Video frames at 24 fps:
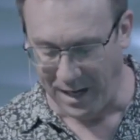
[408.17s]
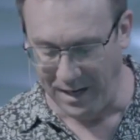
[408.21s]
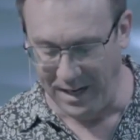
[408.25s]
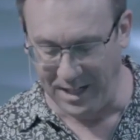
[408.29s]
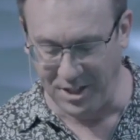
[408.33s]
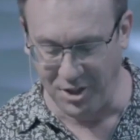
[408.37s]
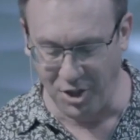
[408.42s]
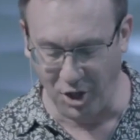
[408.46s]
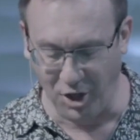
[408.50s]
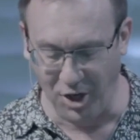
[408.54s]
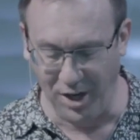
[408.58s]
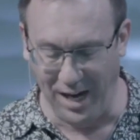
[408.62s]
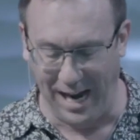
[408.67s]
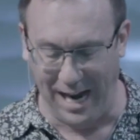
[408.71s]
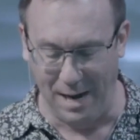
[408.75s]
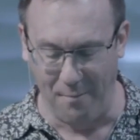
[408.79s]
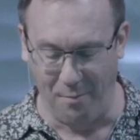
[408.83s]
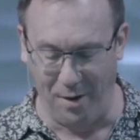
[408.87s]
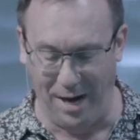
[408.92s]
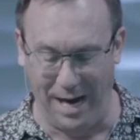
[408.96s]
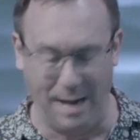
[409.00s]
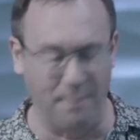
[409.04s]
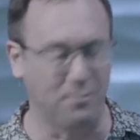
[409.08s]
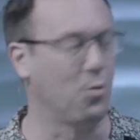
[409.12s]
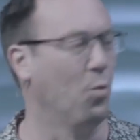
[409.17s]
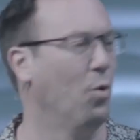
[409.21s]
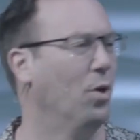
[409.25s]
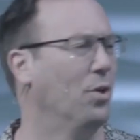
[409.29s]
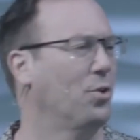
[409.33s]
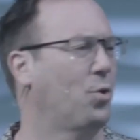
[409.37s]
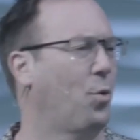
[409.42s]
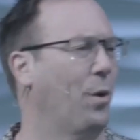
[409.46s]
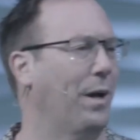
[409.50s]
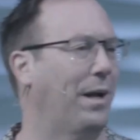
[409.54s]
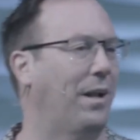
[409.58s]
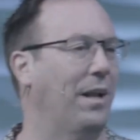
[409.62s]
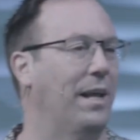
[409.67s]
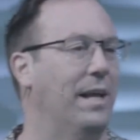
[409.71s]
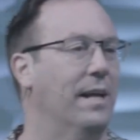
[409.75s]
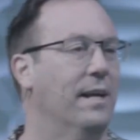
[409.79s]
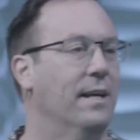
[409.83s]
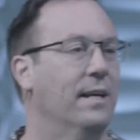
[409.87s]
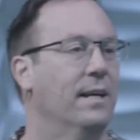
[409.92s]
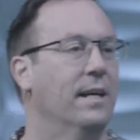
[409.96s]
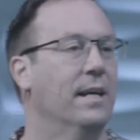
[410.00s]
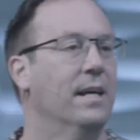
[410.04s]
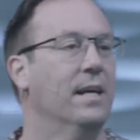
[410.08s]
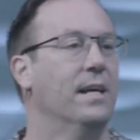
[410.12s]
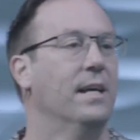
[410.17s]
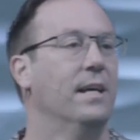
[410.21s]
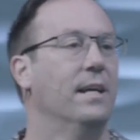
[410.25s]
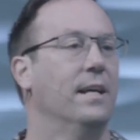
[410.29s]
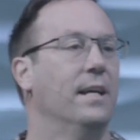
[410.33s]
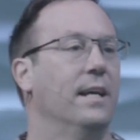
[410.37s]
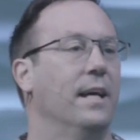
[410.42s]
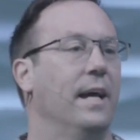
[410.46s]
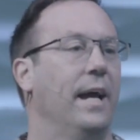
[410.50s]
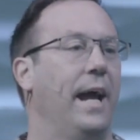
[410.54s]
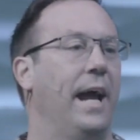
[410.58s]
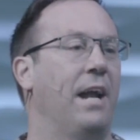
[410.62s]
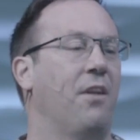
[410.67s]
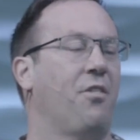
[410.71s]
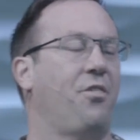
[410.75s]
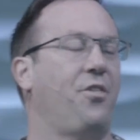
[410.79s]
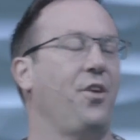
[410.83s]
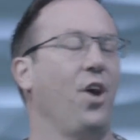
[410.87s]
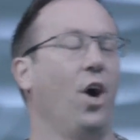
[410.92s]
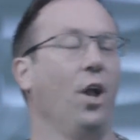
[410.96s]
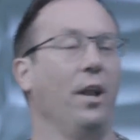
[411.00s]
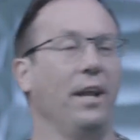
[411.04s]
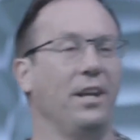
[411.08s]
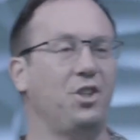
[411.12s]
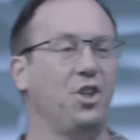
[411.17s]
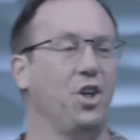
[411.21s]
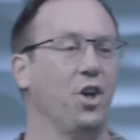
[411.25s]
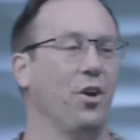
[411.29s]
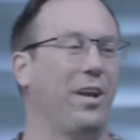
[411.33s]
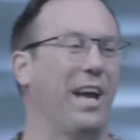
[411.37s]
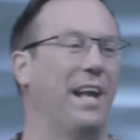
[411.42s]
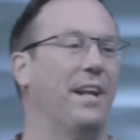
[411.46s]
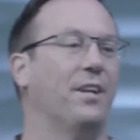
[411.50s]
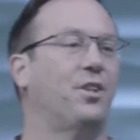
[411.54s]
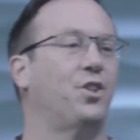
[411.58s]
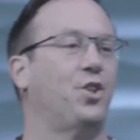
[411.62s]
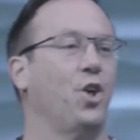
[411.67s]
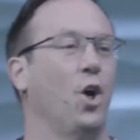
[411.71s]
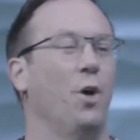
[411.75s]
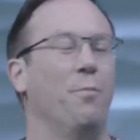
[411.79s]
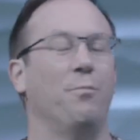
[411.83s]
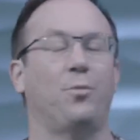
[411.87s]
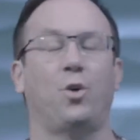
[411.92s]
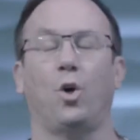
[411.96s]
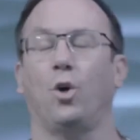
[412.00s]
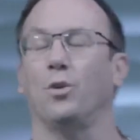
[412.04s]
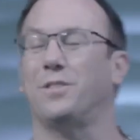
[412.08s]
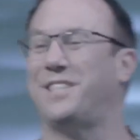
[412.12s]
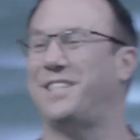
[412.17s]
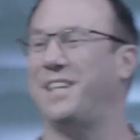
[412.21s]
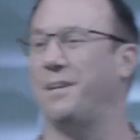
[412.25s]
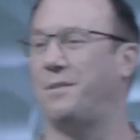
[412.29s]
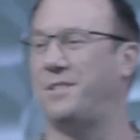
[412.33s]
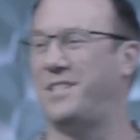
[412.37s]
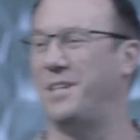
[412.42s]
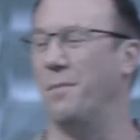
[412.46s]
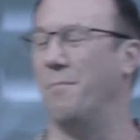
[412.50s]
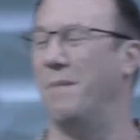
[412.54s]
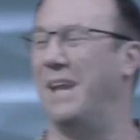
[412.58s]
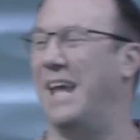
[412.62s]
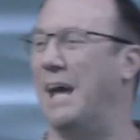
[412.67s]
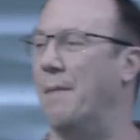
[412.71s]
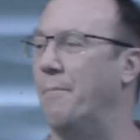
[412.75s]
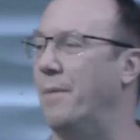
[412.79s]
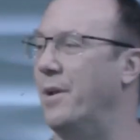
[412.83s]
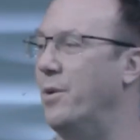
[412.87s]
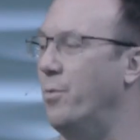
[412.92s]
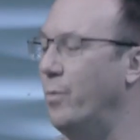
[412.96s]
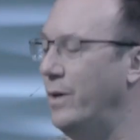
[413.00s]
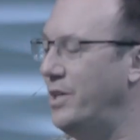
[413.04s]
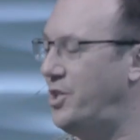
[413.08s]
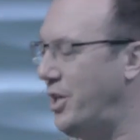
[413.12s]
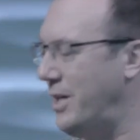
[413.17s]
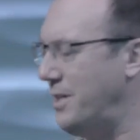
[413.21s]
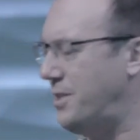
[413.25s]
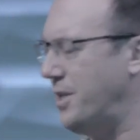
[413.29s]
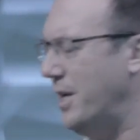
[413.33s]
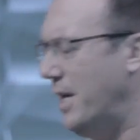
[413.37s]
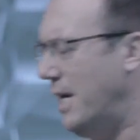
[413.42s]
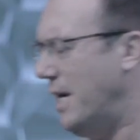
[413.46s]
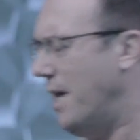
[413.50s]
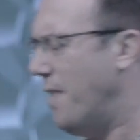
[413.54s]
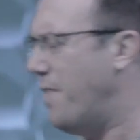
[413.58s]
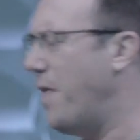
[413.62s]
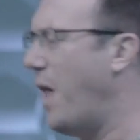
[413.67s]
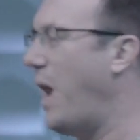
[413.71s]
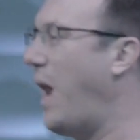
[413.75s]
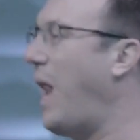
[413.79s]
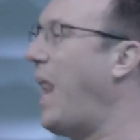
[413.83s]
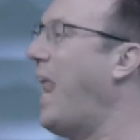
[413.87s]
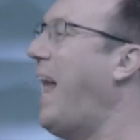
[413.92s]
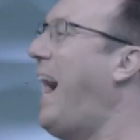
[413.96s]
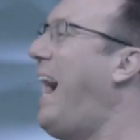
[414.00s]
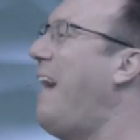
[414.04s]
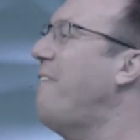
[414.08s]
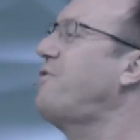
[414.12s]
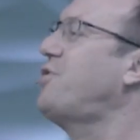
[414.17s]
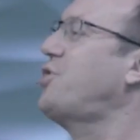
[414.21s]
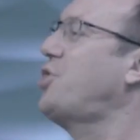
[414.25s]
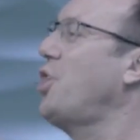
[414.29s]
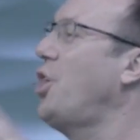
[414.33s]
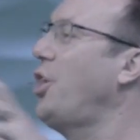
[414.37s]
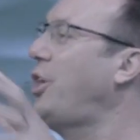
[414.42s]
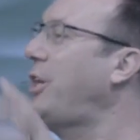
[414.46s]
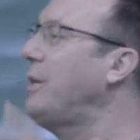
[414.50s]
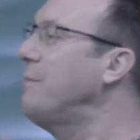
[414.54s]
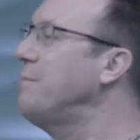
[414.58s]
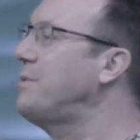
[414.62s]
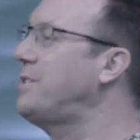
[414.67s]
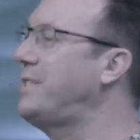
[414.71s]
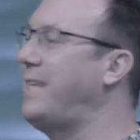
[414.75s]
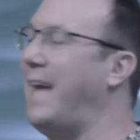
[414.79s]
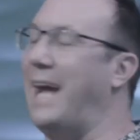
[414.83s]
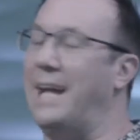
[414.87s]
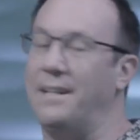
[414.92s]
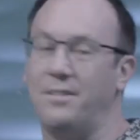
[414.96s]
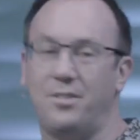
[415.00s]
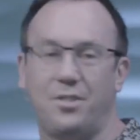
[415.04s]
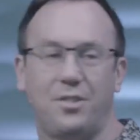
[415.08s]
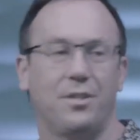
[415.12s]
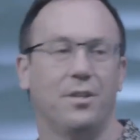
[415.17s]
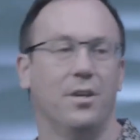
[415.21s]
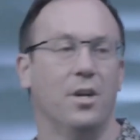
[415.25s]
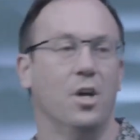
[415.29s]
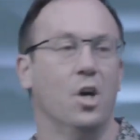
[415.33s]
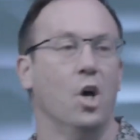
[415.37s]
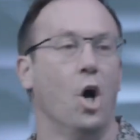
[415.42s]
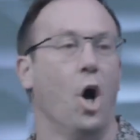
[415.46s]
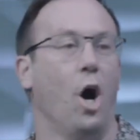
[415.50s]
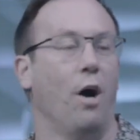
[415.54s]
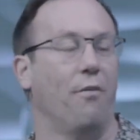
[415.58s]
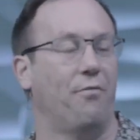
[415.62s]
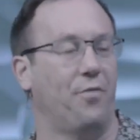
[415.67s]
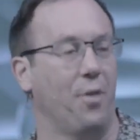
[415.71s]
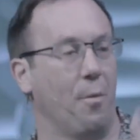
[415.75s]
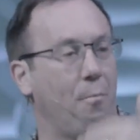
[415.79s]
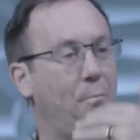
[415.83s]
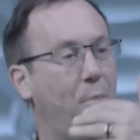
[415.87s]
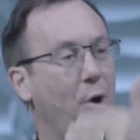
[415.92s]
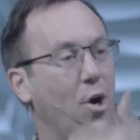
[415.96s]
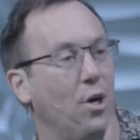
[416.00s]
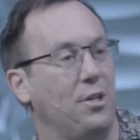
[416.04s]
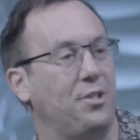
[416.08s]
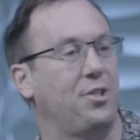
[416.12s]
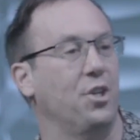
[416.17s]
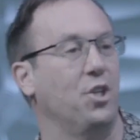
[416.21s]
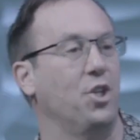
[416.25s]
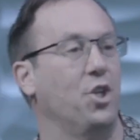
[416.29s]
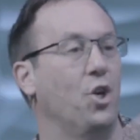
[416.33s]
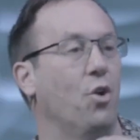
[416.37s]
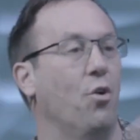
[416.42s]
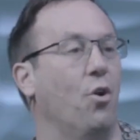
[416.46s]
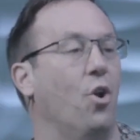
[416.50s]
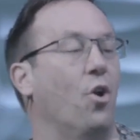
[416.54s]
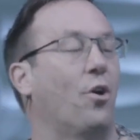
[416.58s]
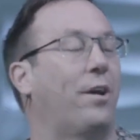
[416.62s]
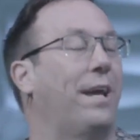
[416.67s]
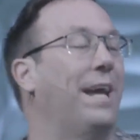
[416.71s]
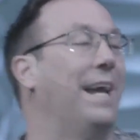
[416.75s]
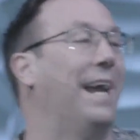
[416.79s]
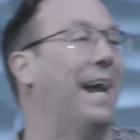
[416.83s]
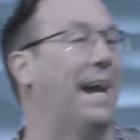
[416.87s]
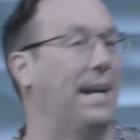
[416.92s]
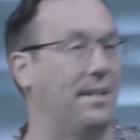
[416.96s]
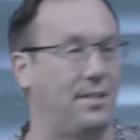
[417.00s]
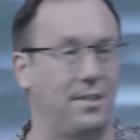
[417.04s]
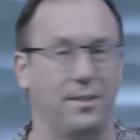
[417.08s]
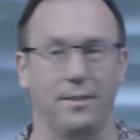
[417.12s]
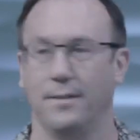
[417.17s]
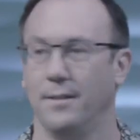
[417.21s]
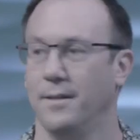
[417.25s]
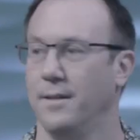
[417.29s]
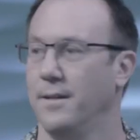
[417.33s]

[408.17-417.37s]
Let's look at Abraham's world quickly. In theology, you get a term called Sitzim Leben, which is the life circumstance of the person you're looking at.